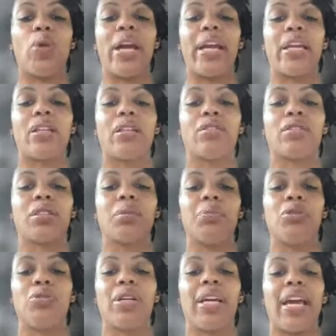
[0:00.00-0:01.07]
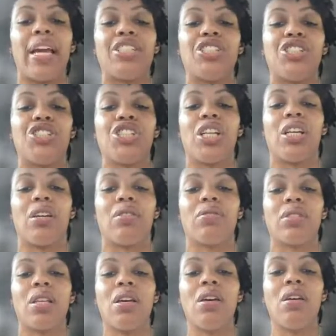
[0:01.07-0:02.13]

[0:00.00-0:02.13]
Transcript: regular communication channels.